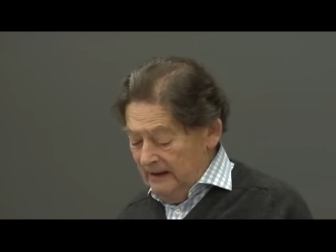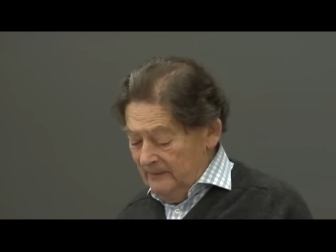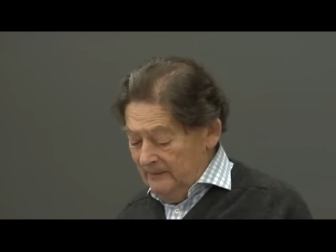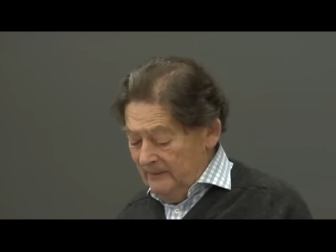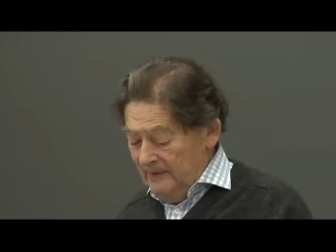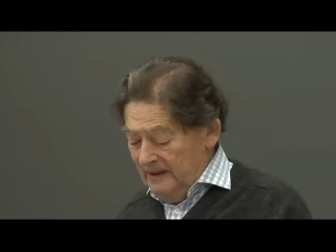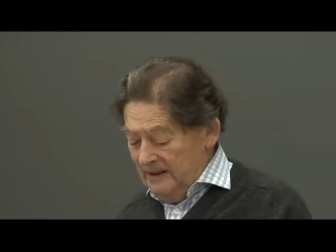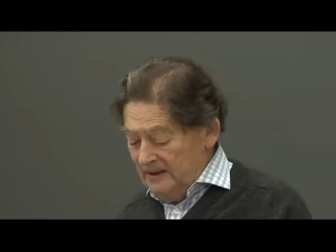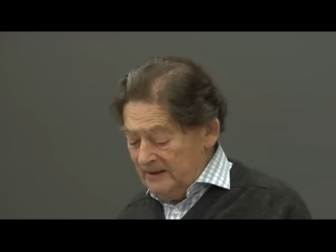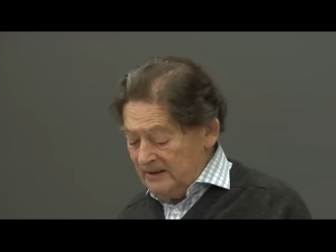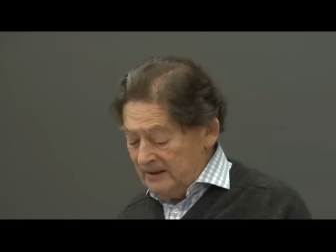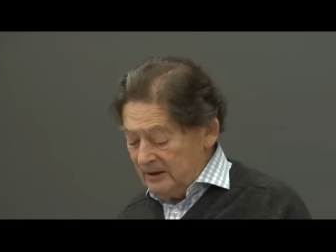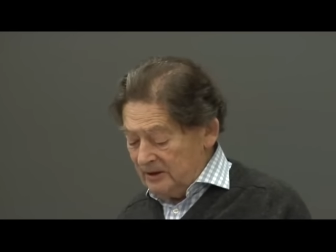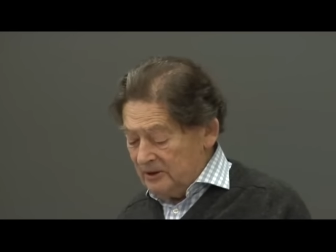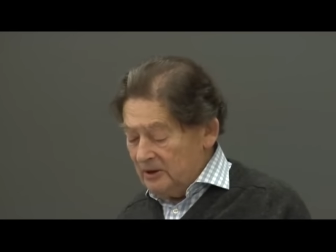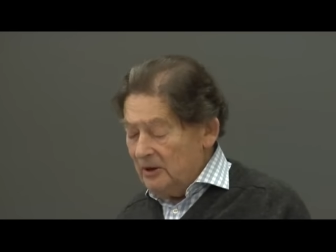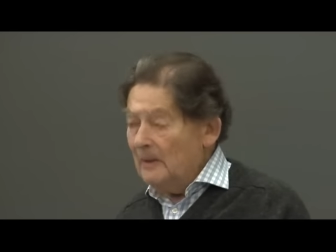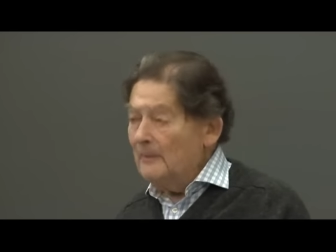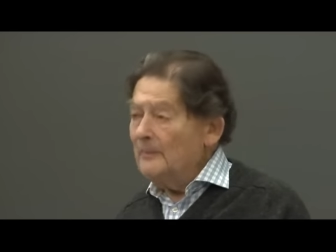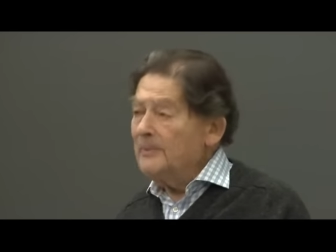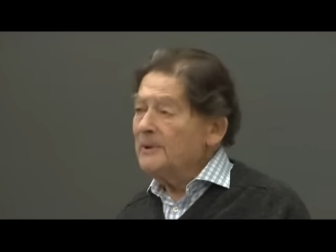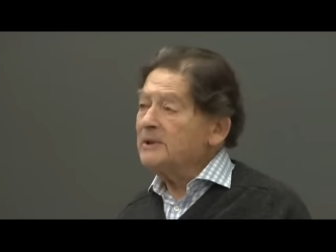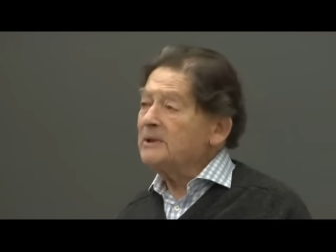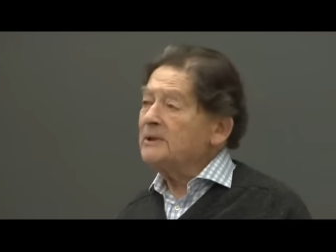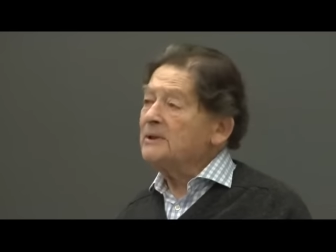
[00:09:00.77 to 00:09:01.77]
means that
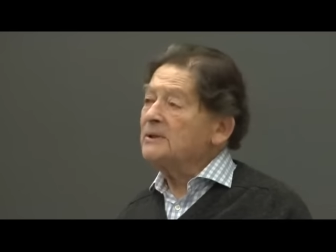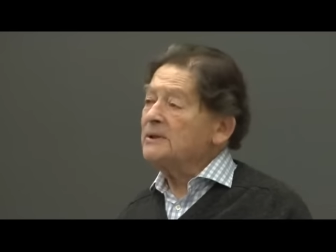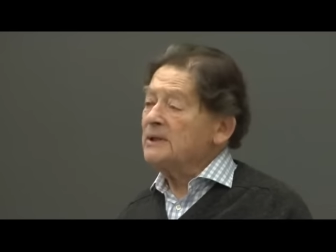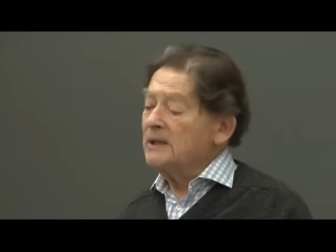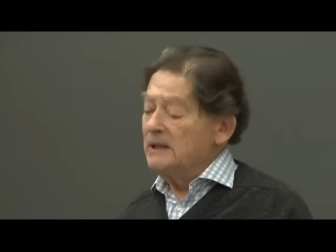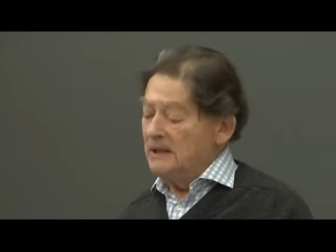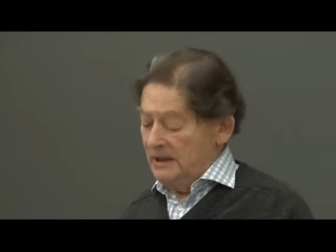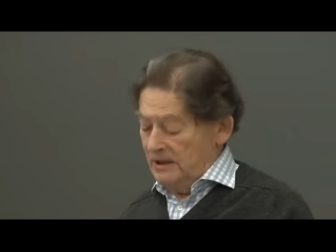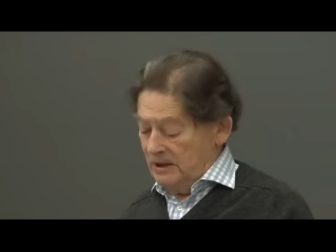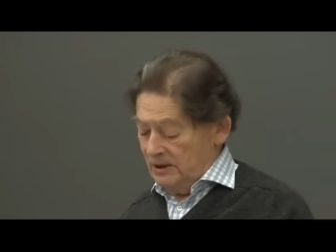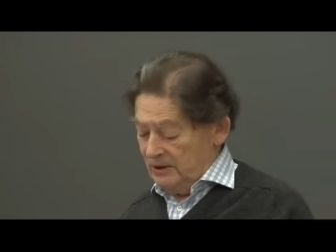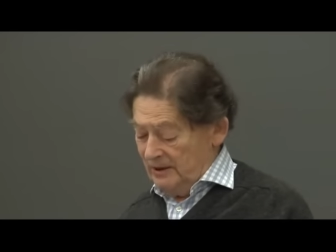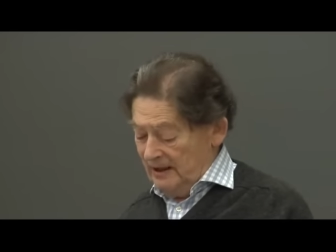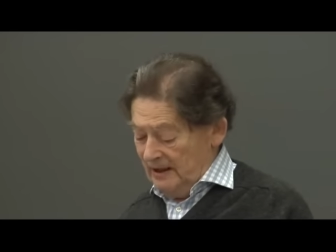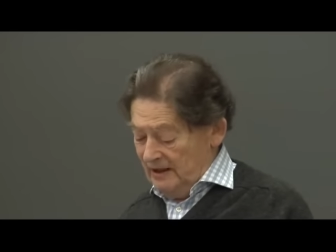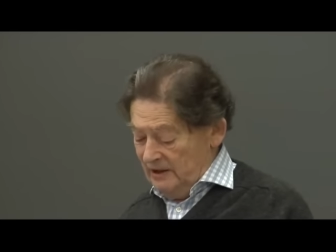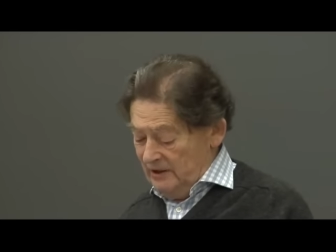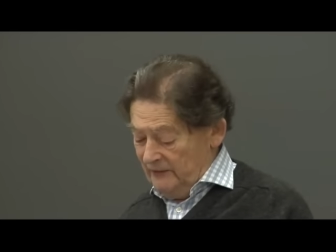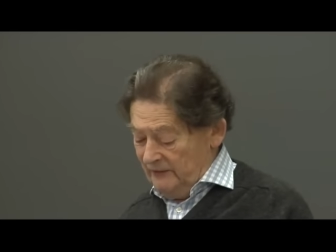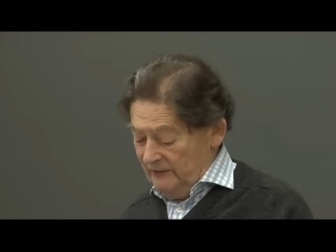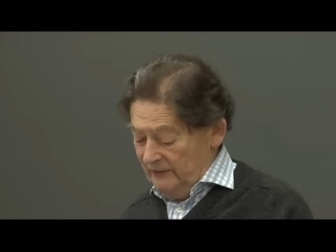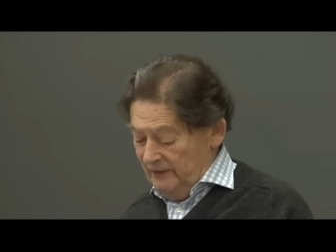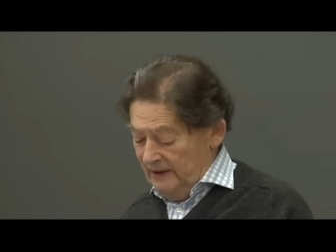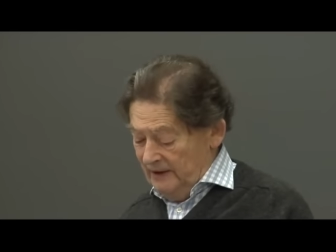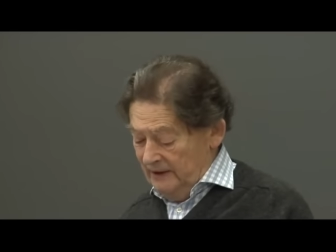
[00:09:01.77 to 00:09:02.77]
competences
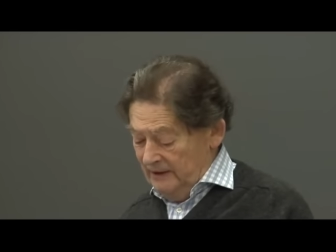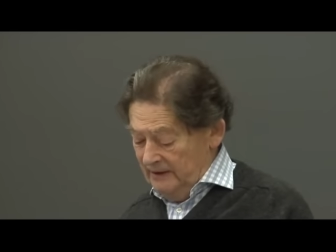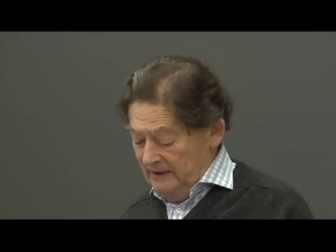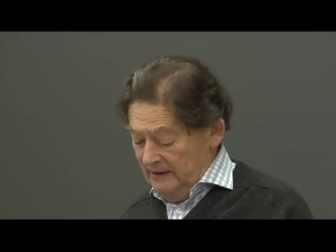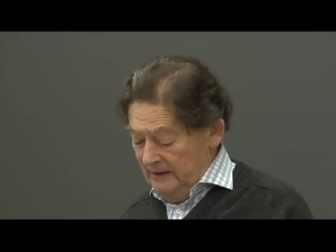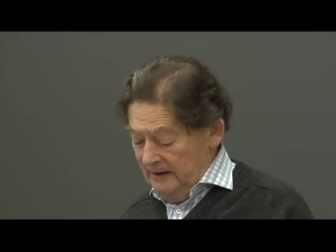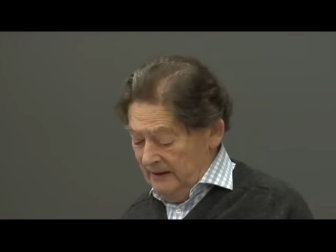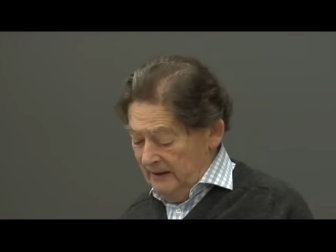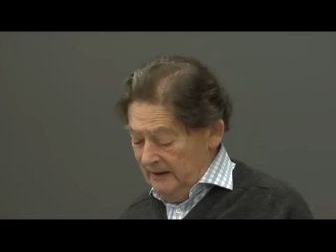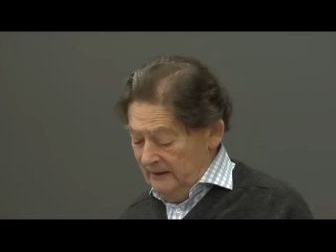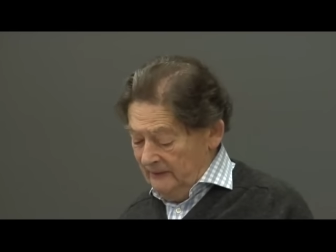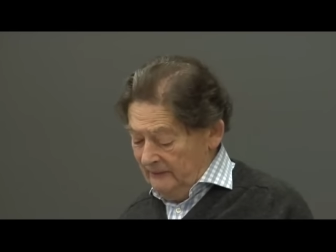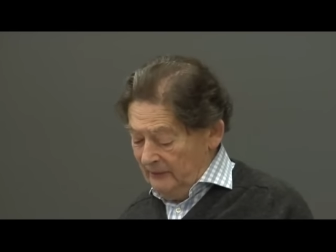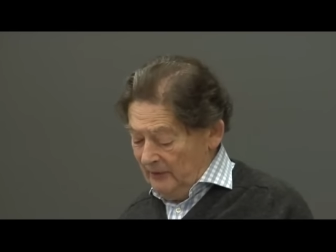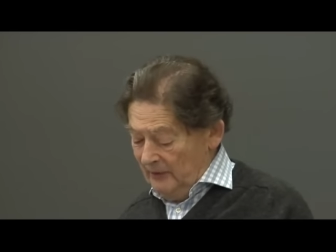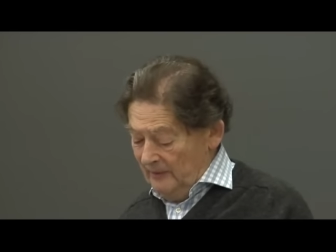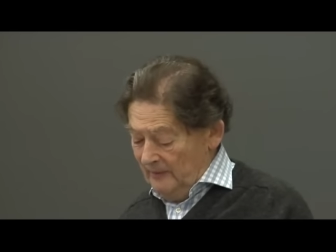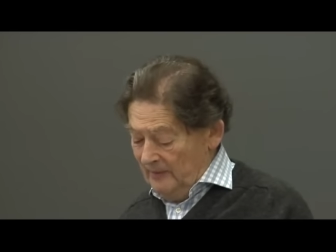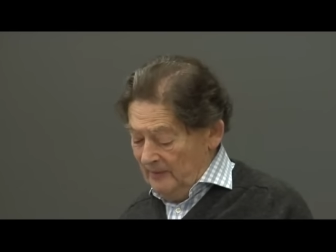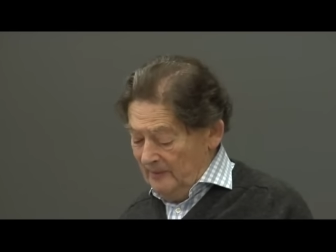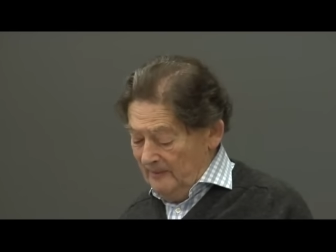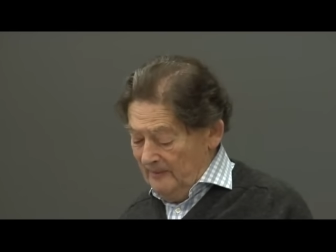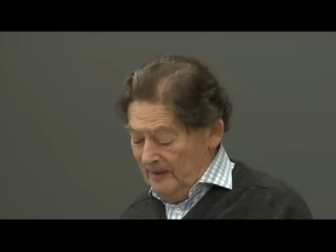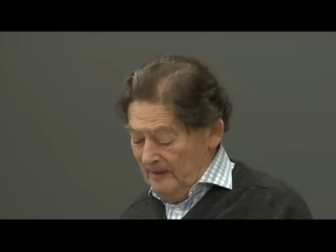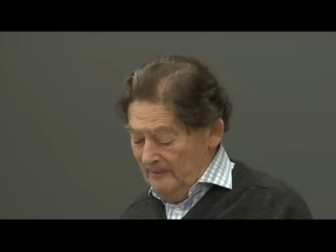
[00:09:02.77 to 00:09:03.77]
transferred
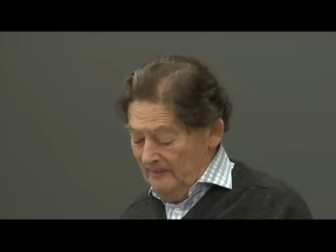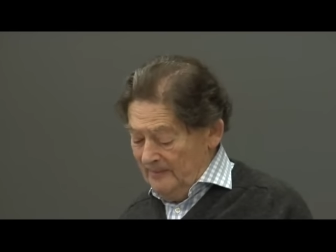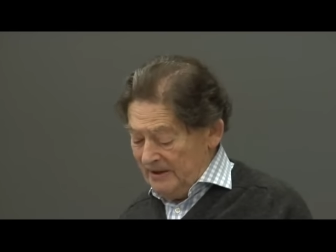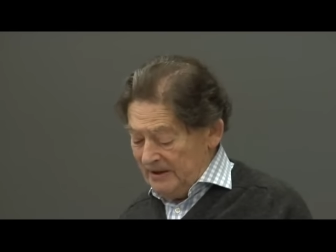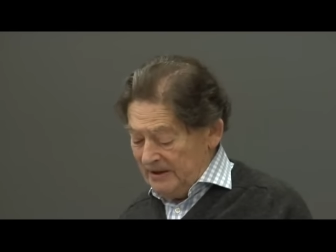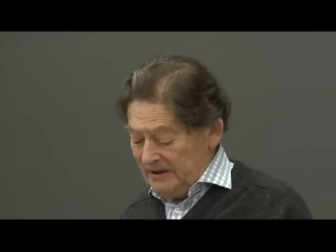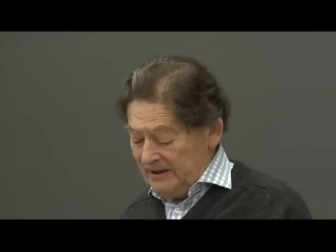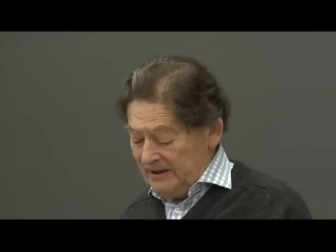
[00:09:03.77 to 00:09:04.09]
from the member